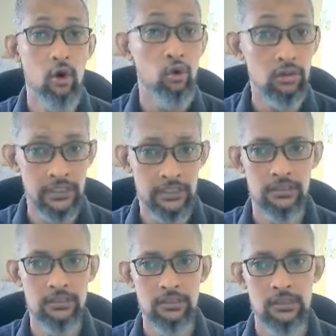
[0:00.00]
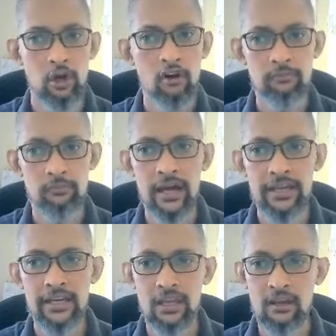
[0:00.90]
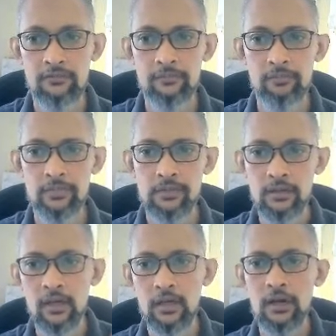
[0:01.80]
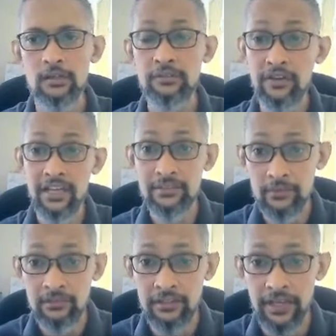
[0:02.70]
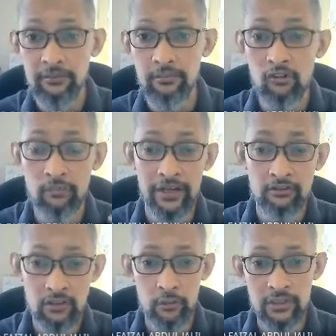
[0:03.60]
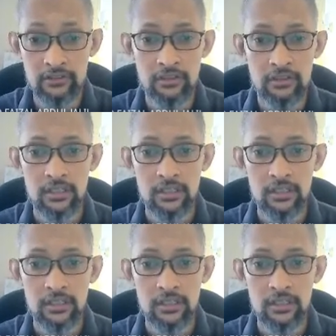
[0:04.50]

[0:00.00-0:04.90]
only of my kind of developments there, of my drawings,